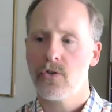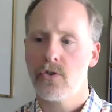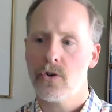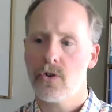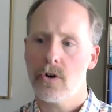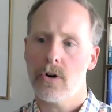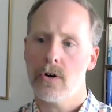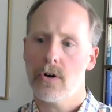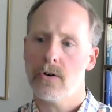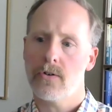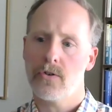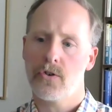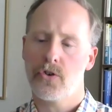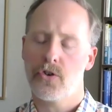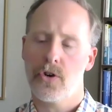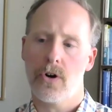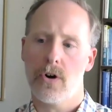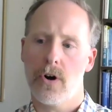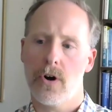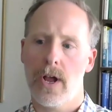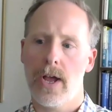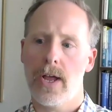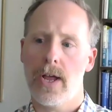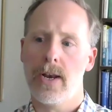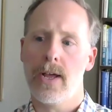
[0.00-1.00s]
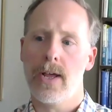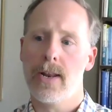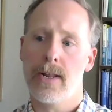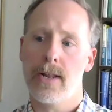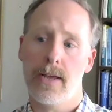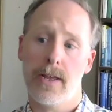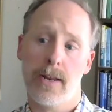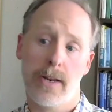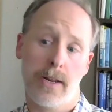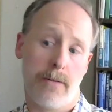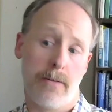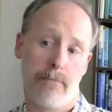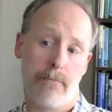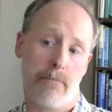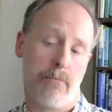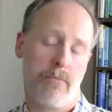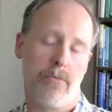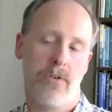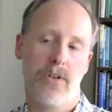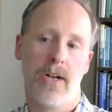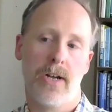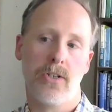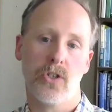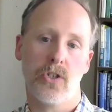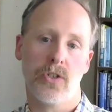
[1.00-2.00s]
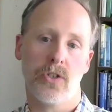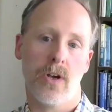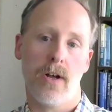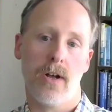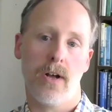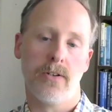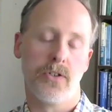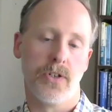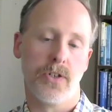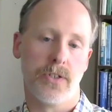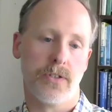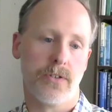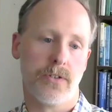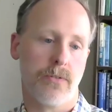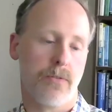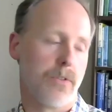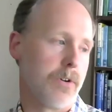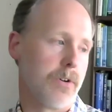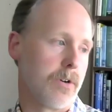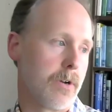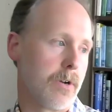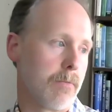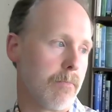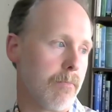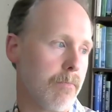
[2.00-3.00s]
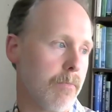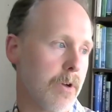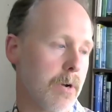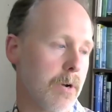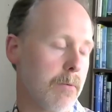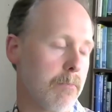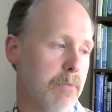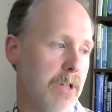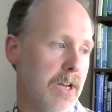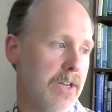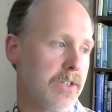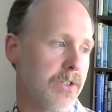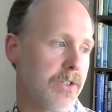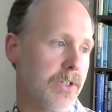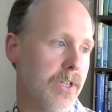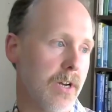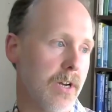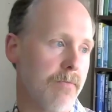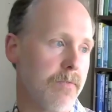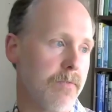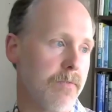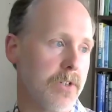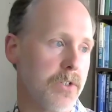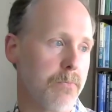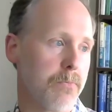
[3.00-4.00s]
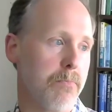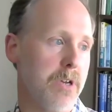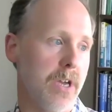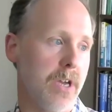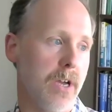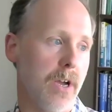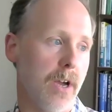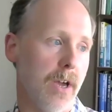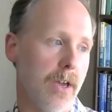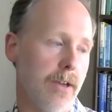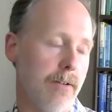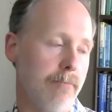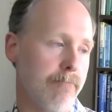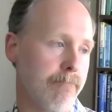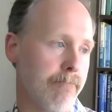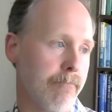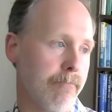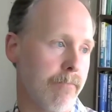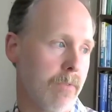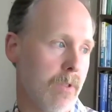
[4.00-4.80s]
Sure. And it touches on just the complexity of this being a